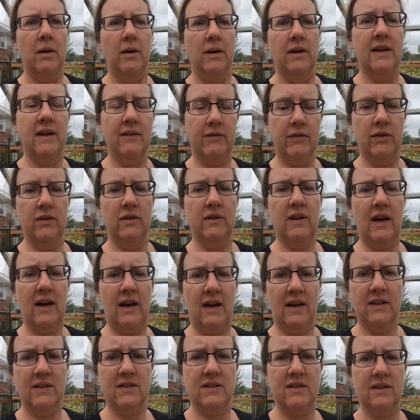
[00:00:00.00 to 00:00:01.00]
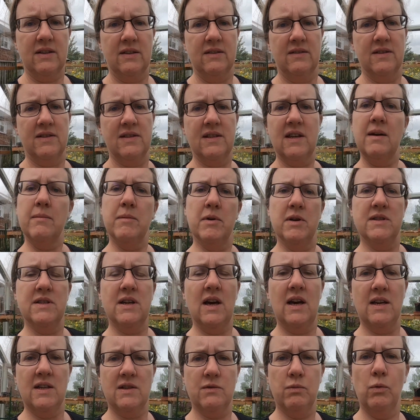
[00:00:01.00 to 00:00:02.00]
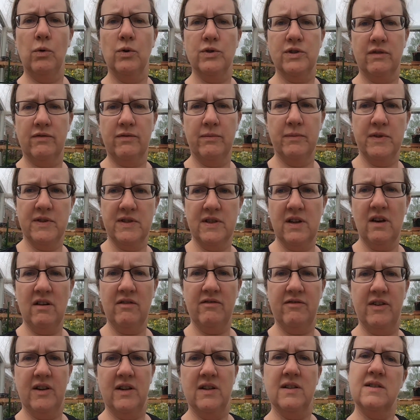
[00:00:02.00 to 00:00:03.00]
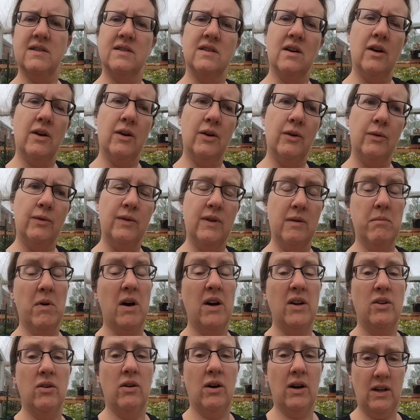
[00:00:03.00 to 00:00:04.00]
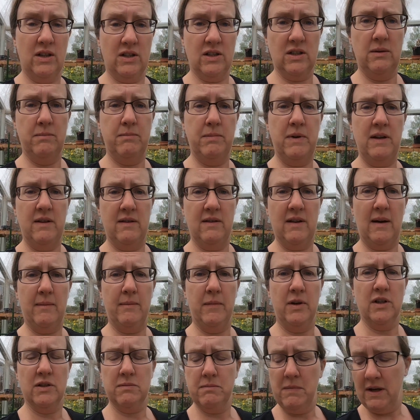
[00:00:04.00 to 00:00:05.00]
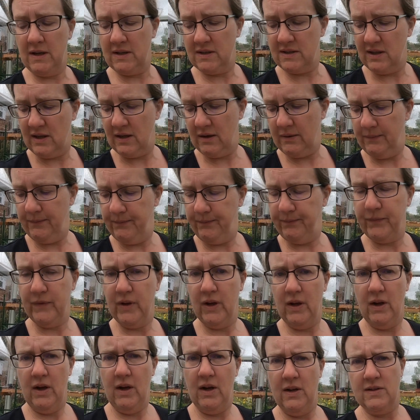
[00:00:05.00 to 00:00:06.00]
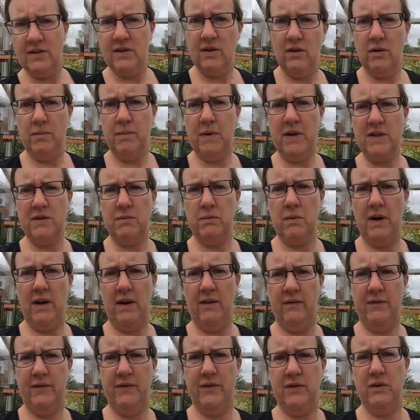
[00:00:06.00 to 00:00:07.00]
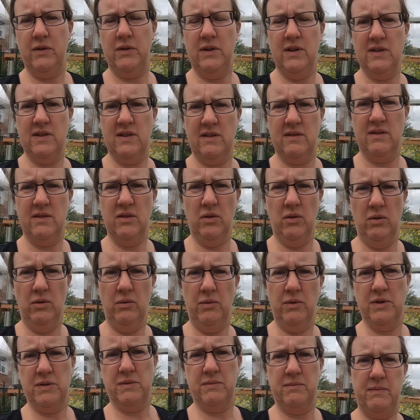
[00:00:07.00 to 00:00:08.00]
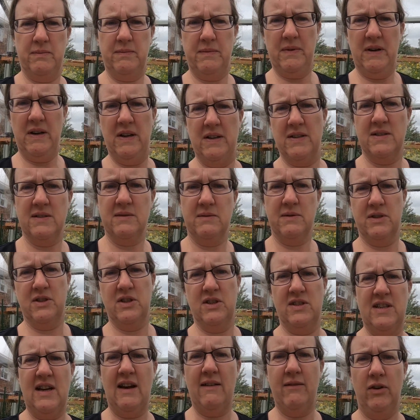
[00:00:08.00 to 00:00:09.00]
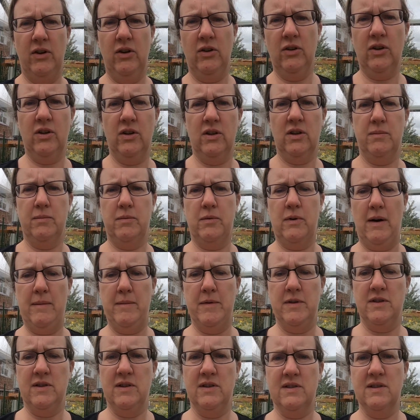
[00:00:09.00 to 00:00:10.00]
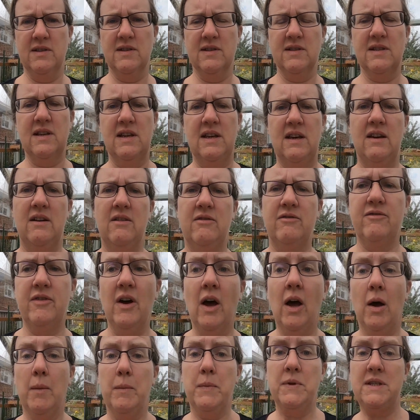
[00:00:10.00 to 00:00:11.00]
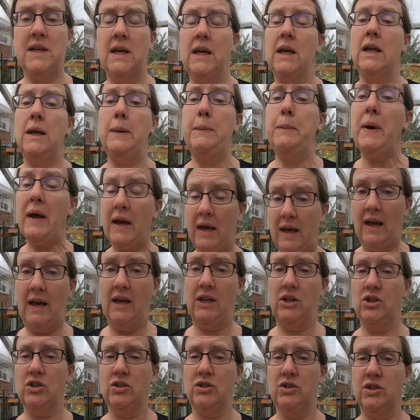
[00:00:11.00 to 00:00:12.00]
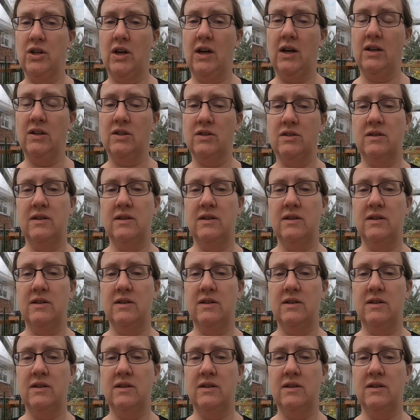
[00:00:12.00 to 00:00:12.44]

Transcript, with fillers: Given that the skimmer takes water from the surface, so there might not actually be that much mixing. So the best way of doing this, I thought, was, is, was just have a look at the parameters and see if particularly pH has changed.